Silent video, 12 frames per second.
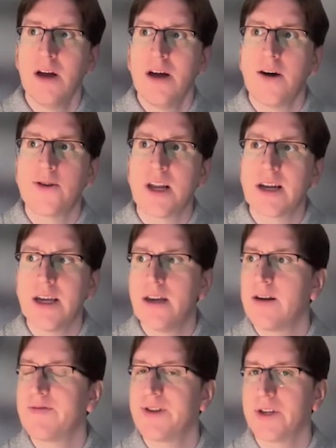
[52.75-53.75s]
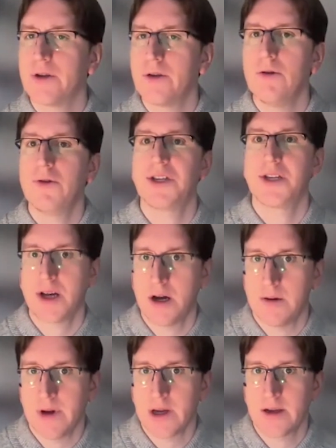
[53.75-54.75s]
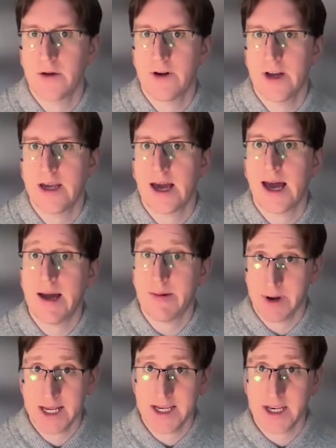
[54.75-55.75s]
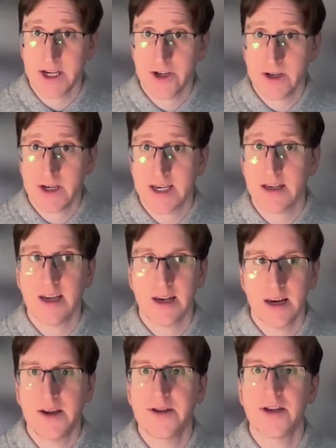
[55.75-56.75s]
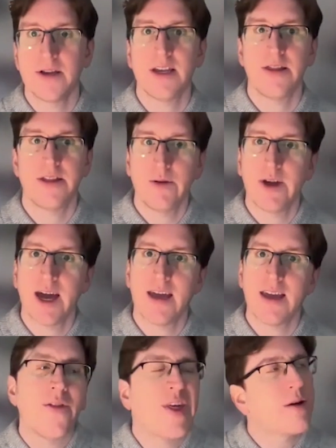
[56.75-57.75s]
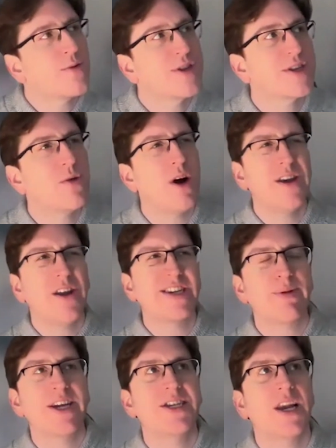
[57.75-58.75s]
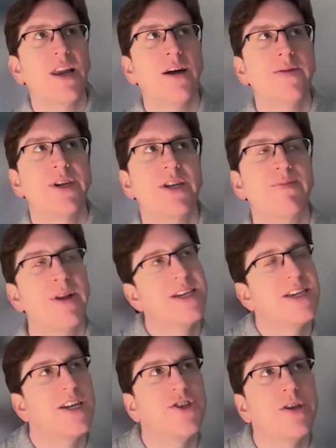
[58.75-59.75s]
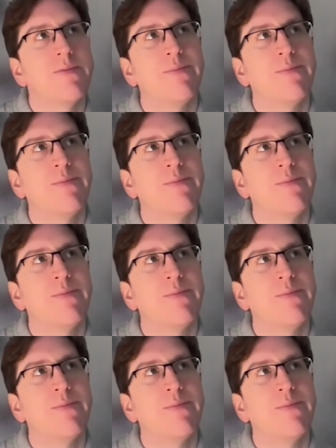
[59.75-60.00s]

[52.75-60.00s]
I was lucky enough to start my career at PlayStation in London in the UK. That was quite a nice place to learn because PlayStation,